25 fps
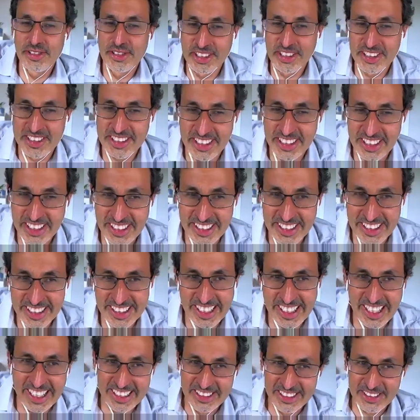just did it
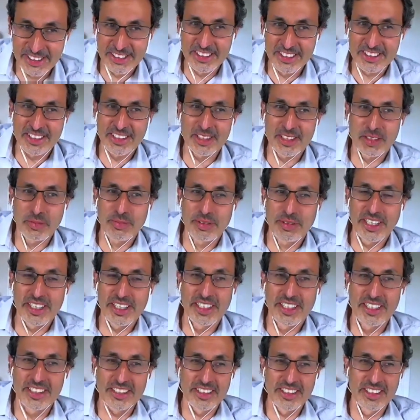again you just explained
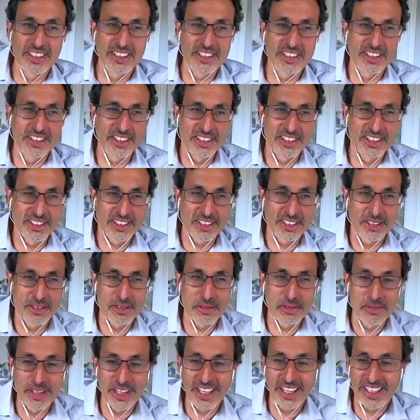it in a
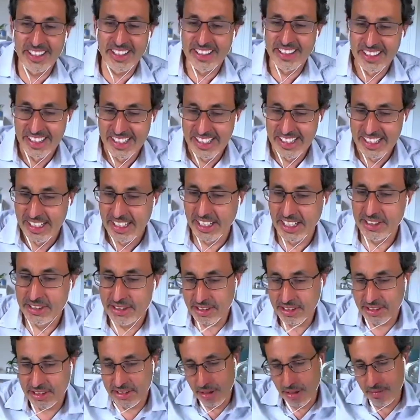statistical way it's
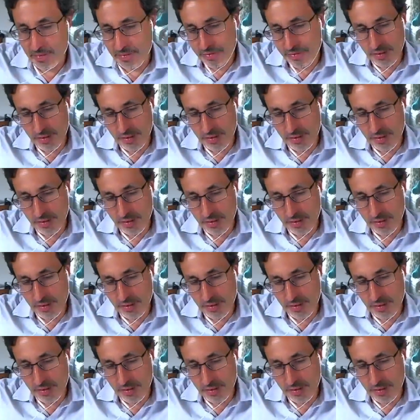just well, some okay.